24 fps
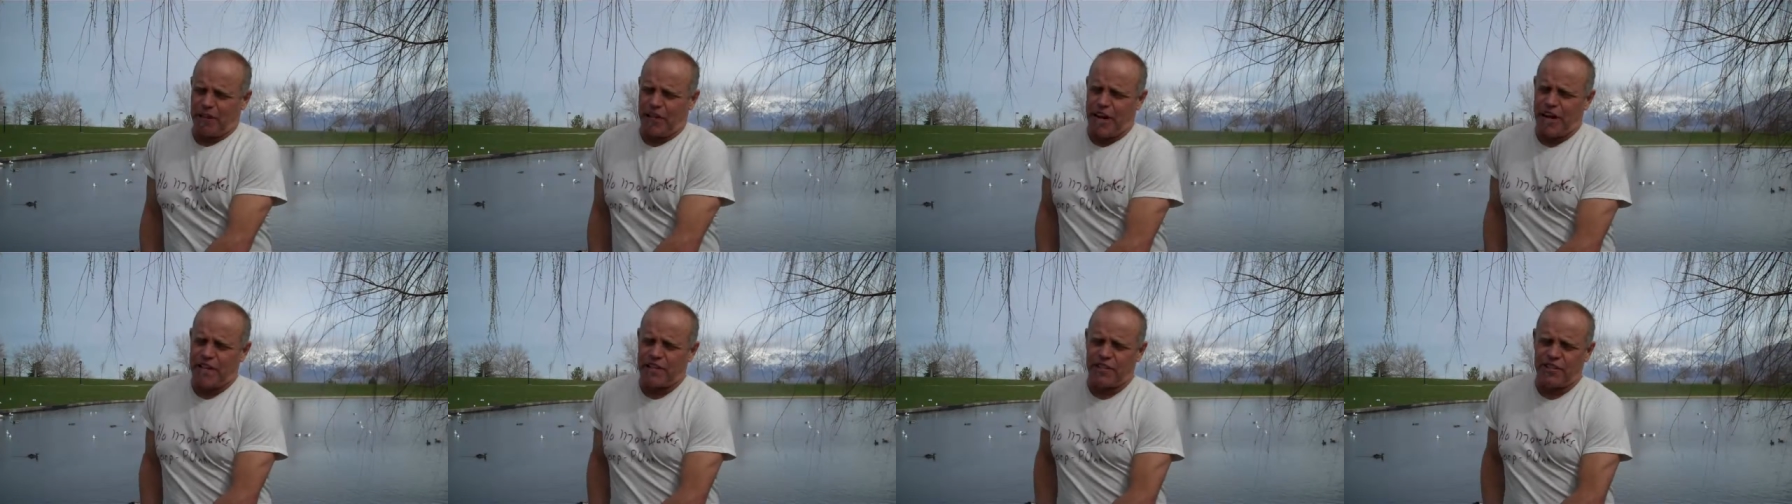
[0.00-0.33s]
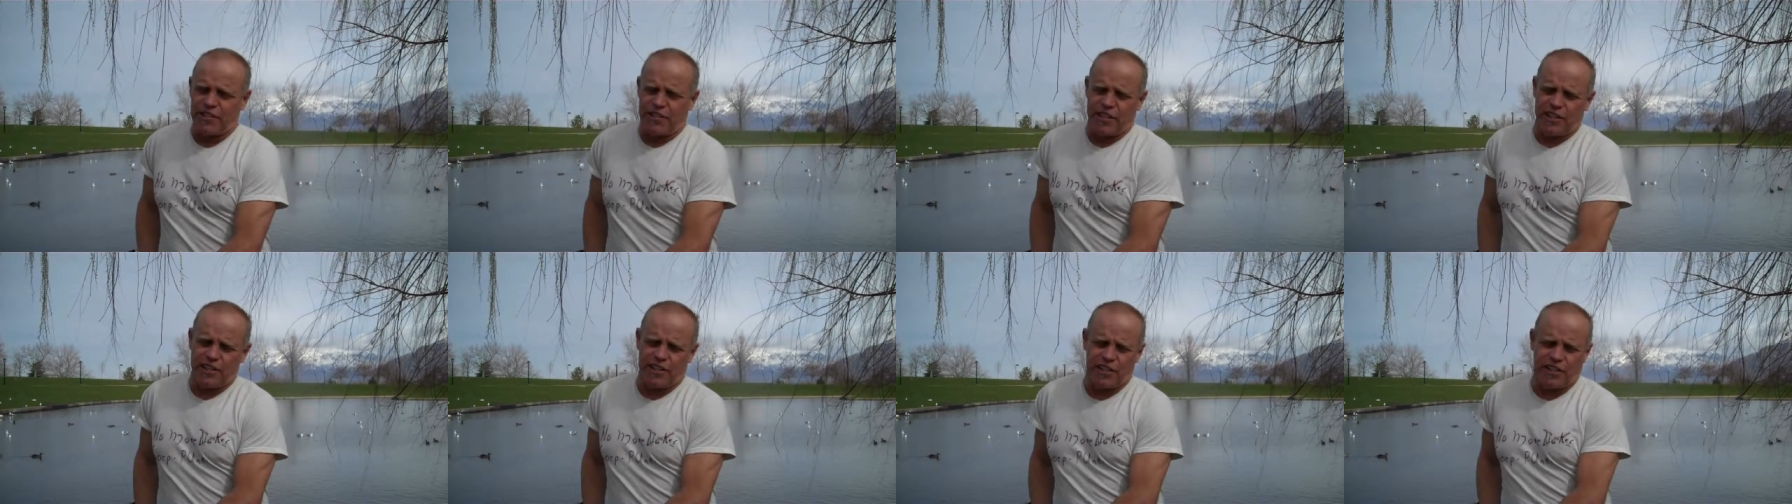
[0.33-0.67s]

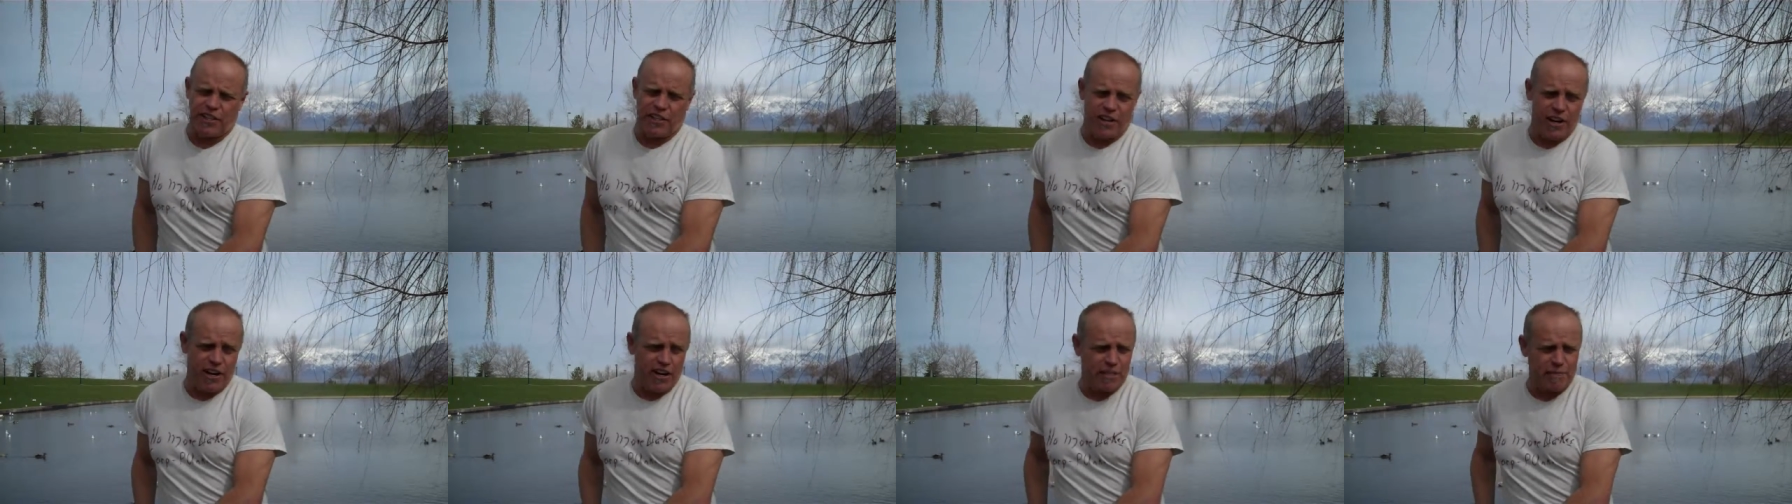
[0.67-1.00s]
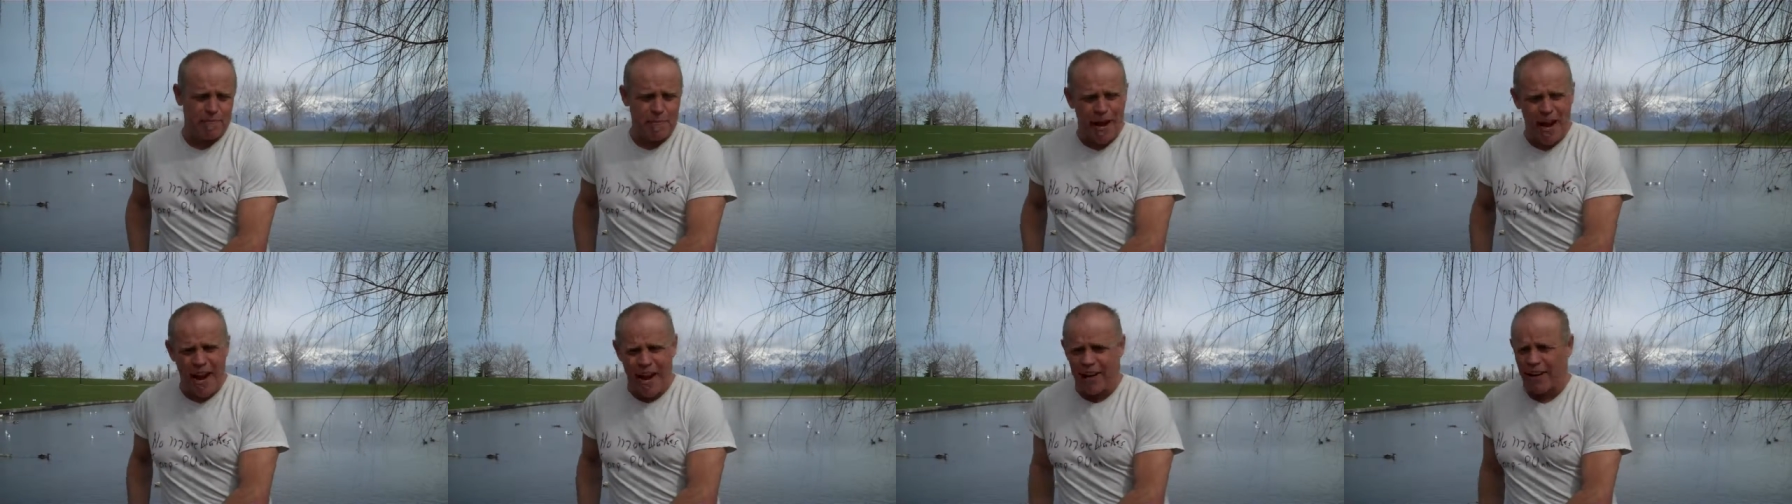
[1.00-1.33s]
implications in a
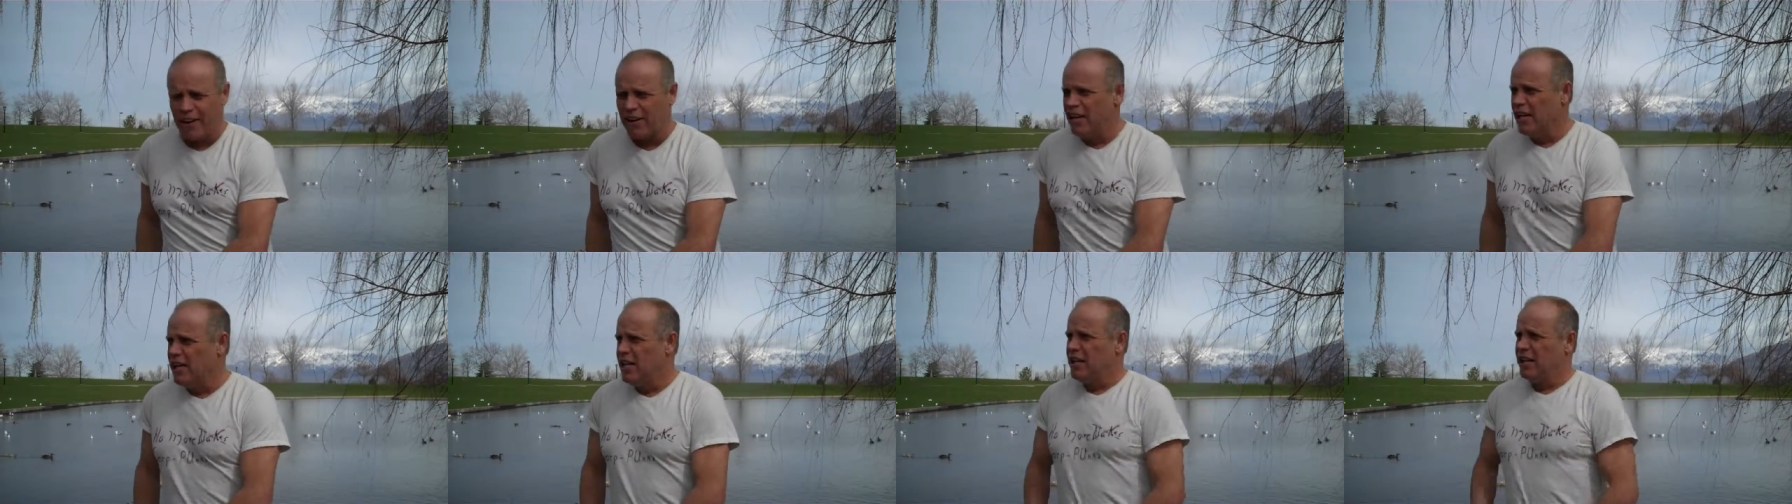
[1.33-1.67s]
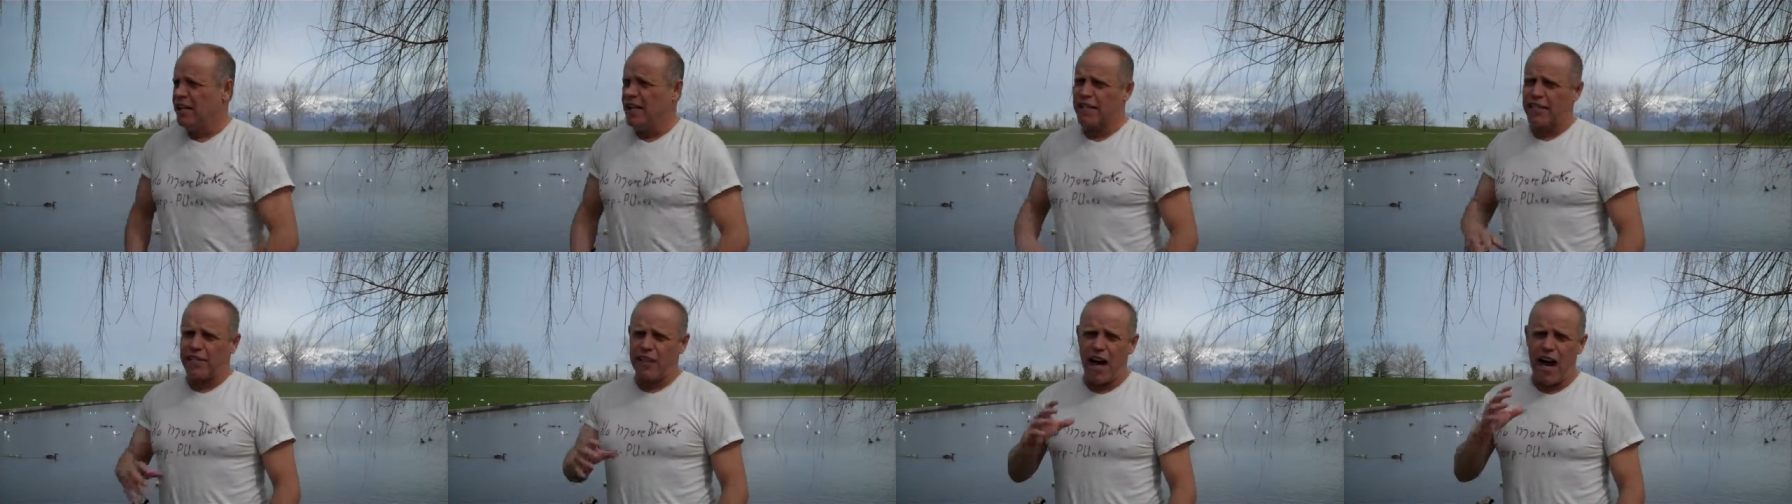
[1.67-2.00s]
serious manner.
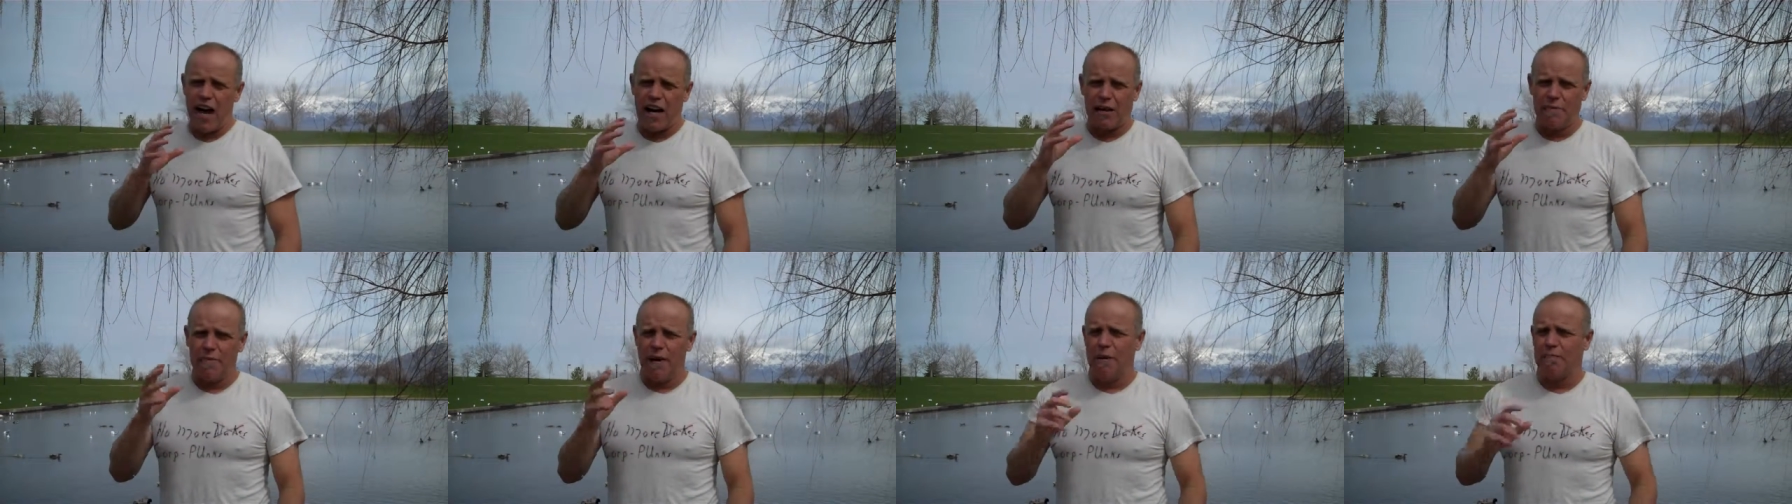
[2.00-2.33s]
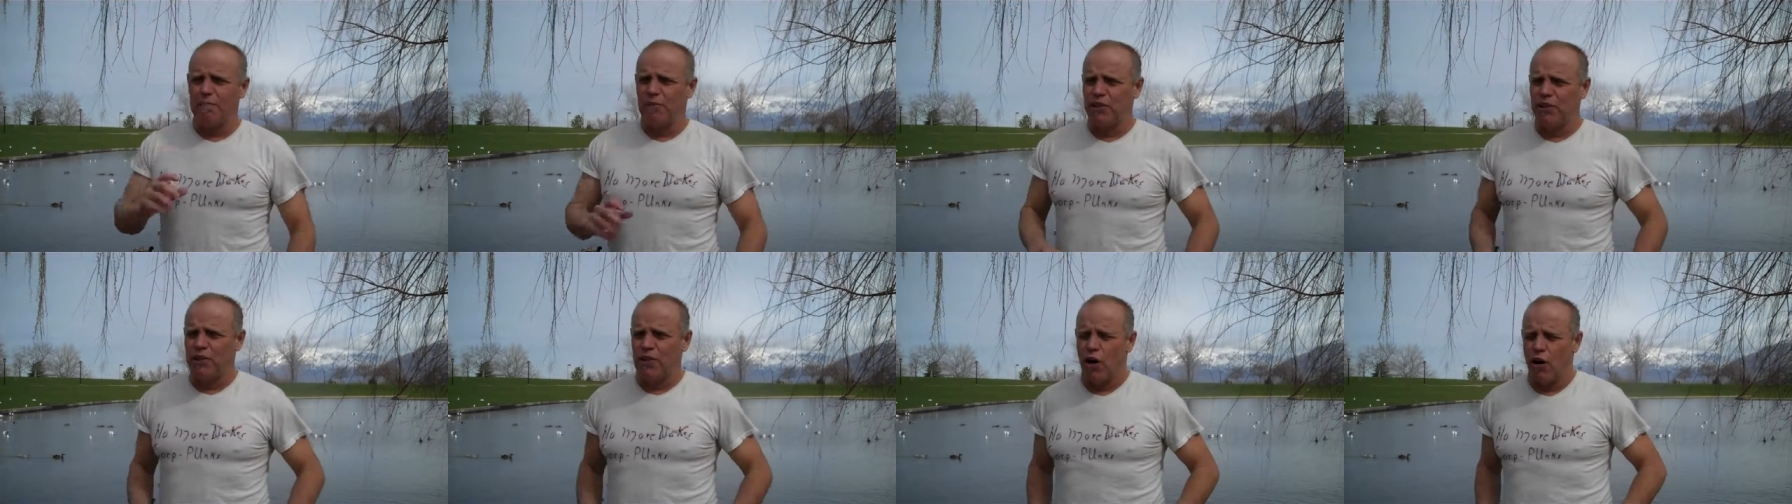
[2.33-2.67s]
Let's talk
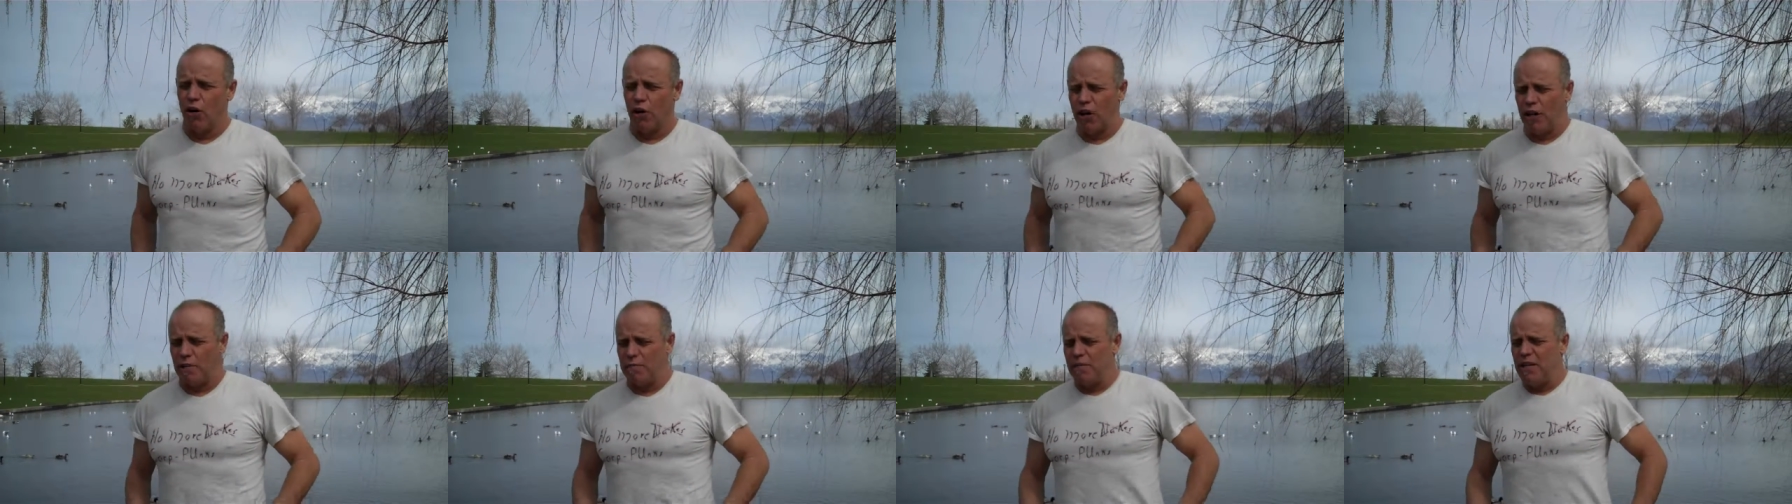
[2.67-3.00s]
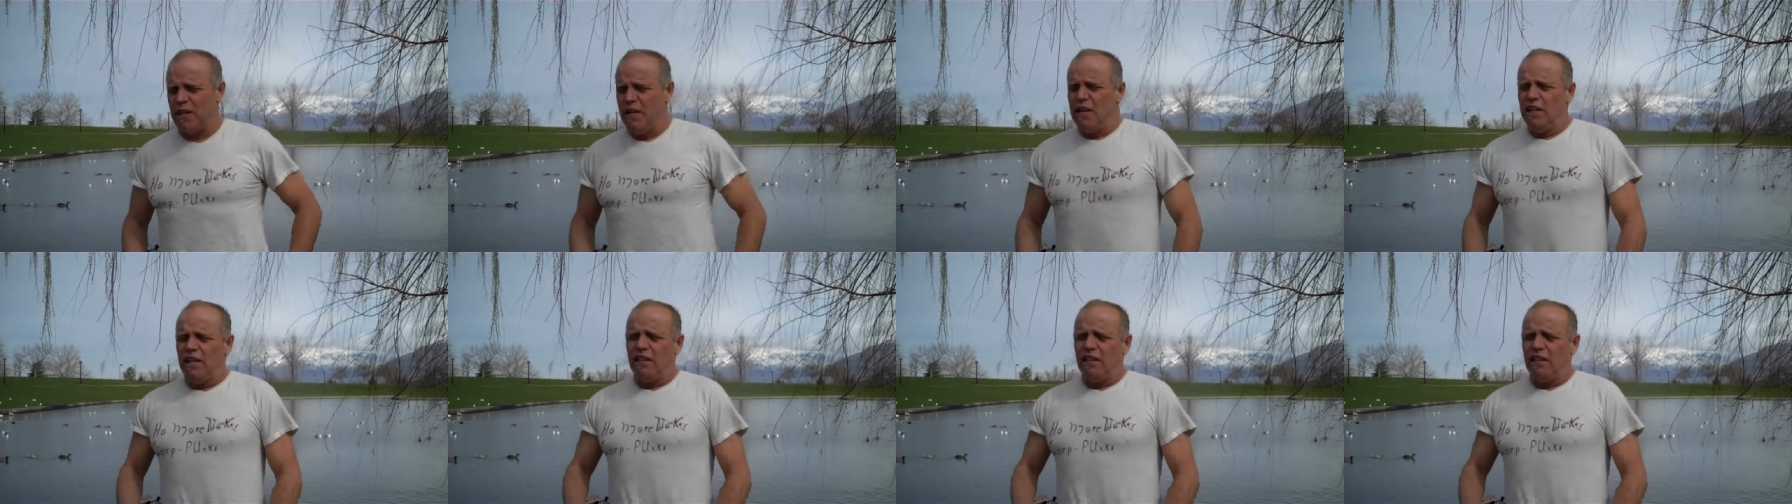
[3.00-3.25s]
about plutonium.